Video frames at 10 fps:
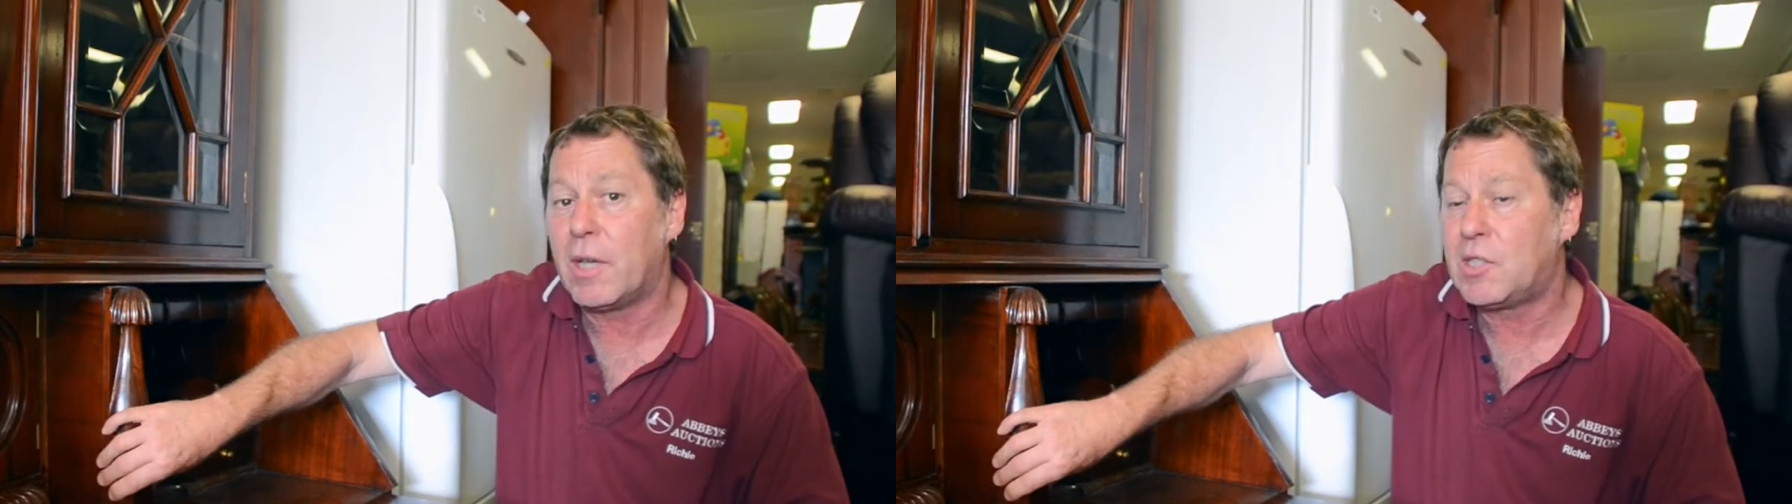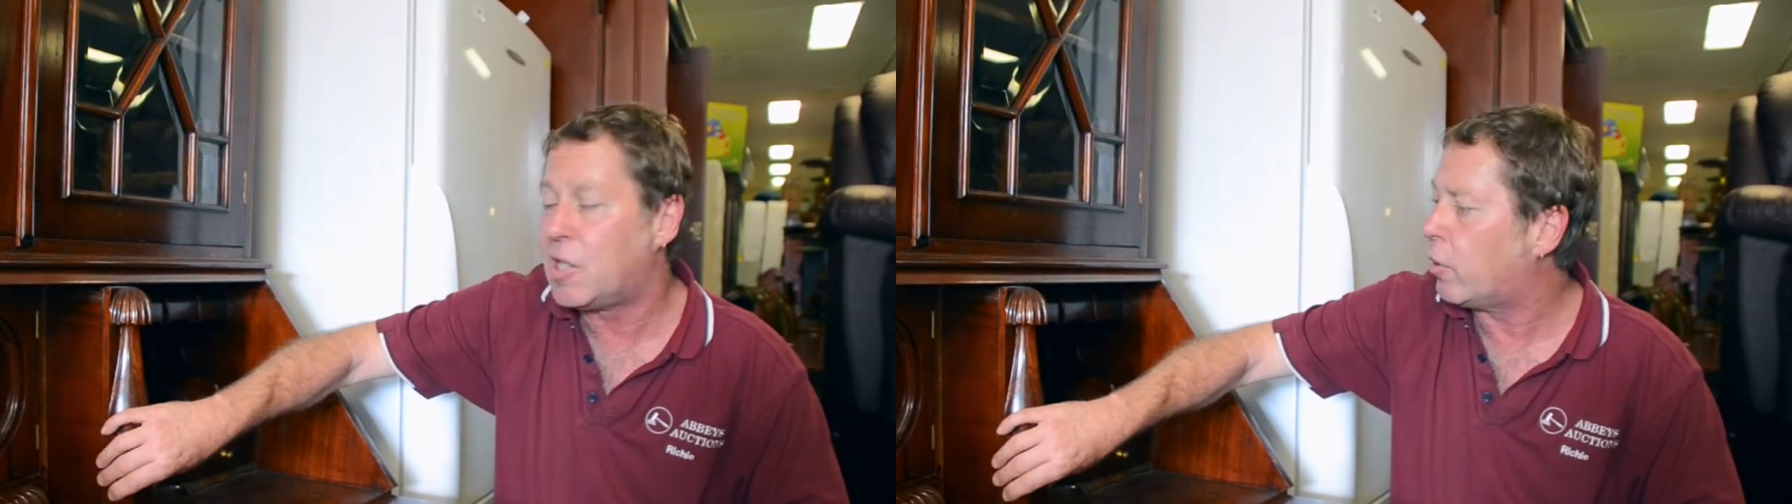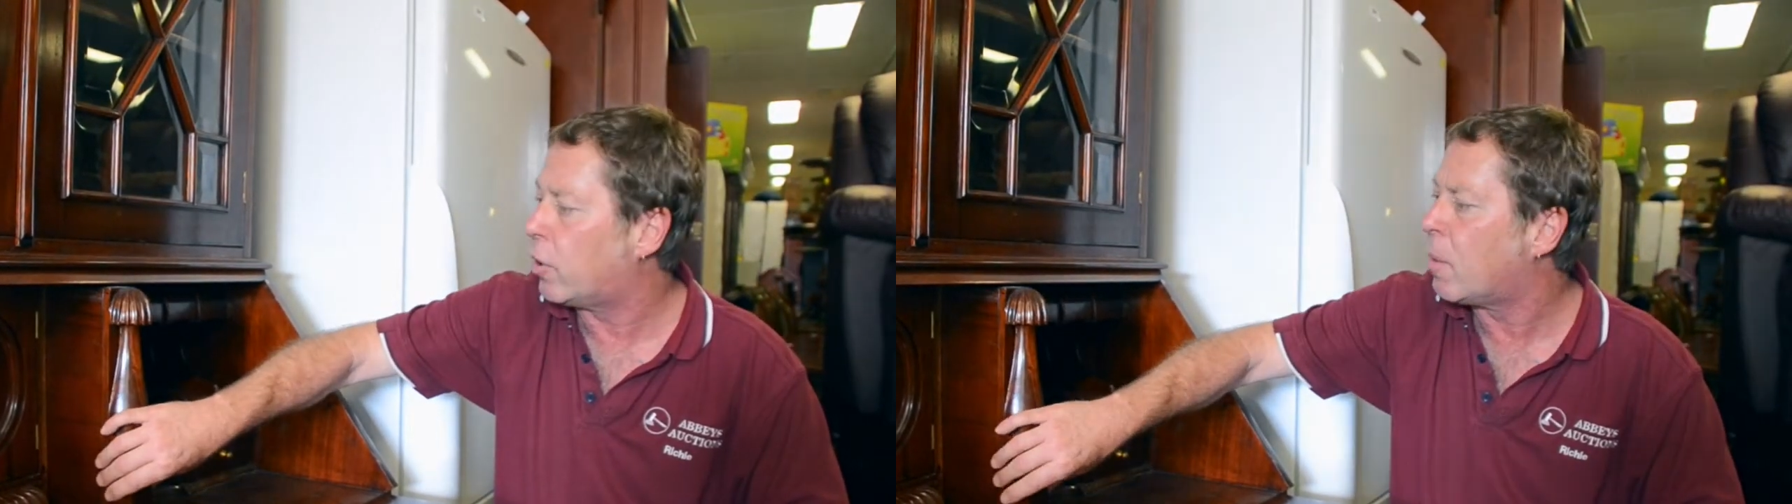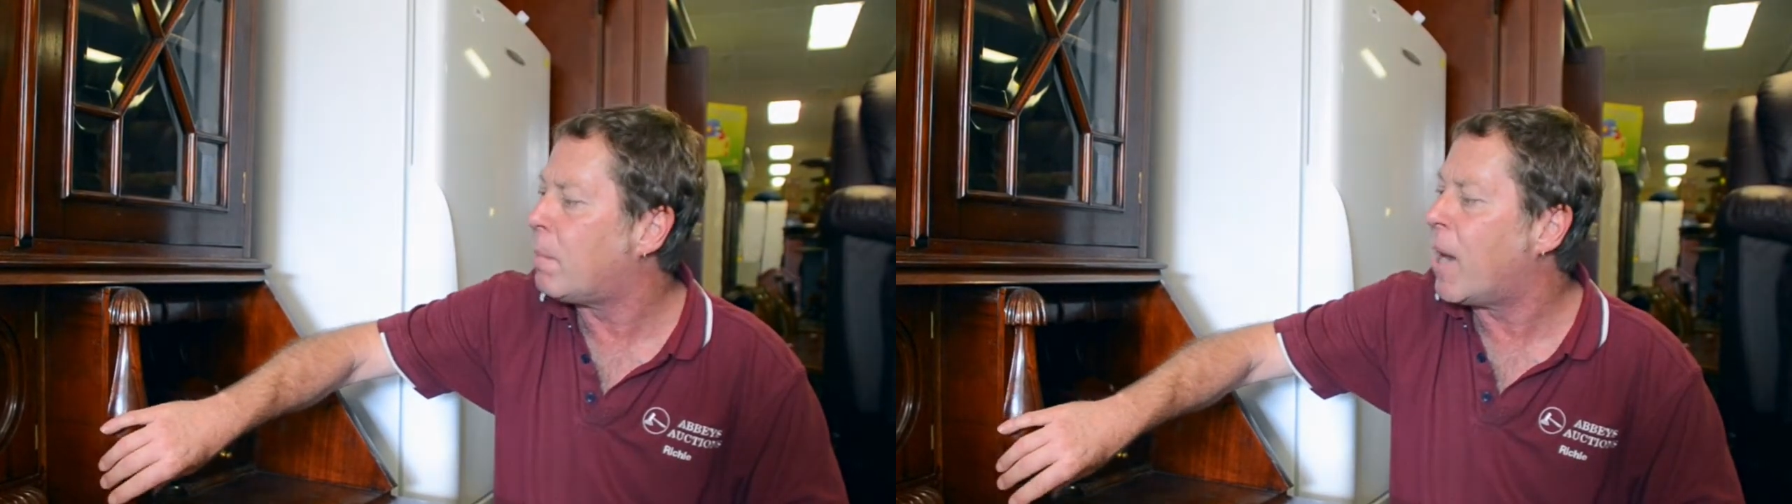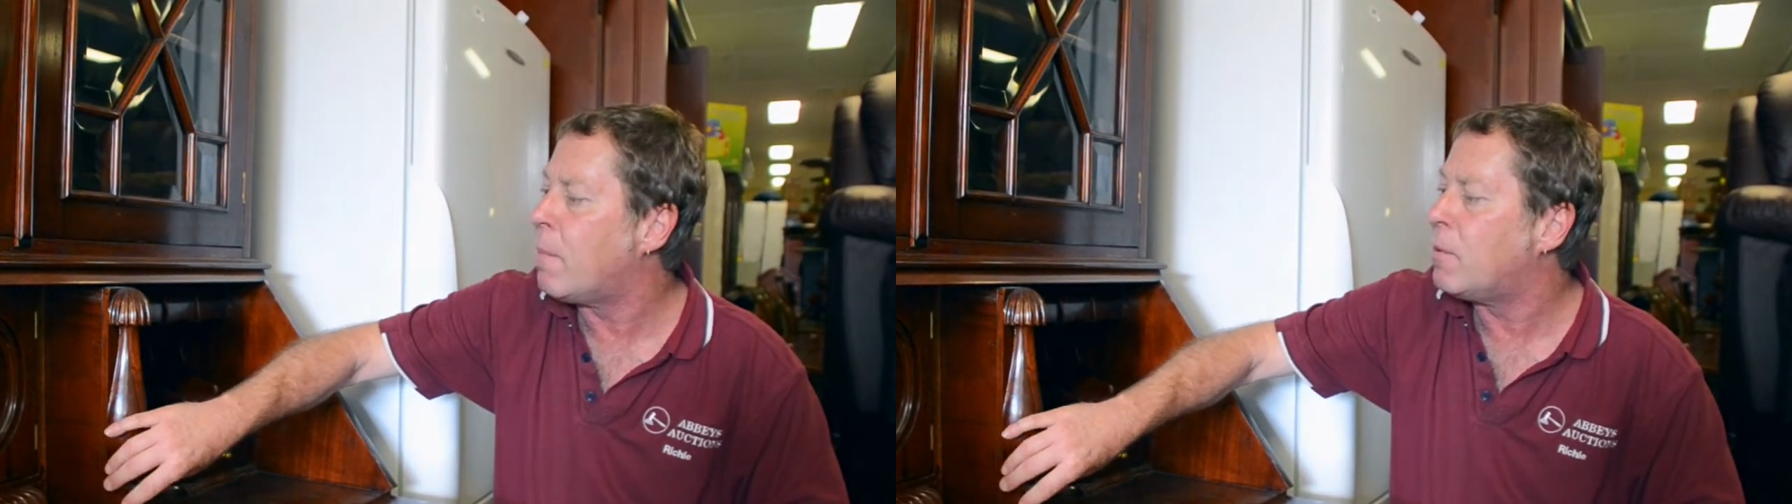these secret
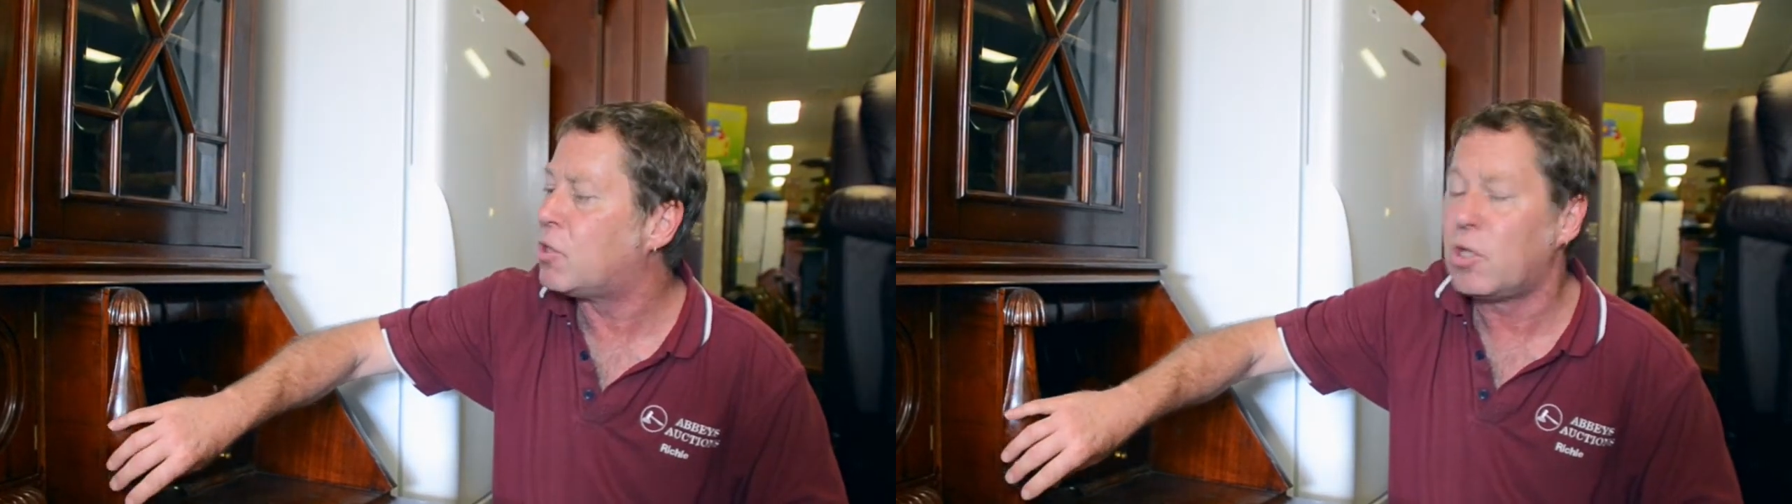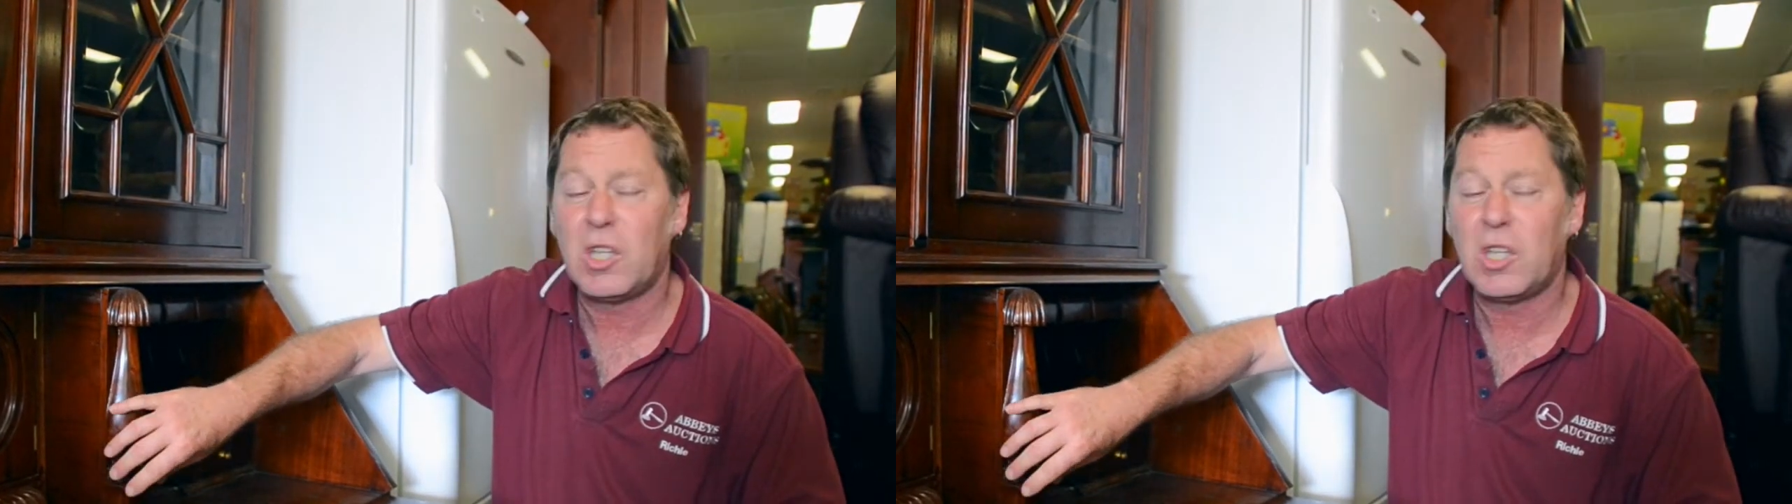compartments,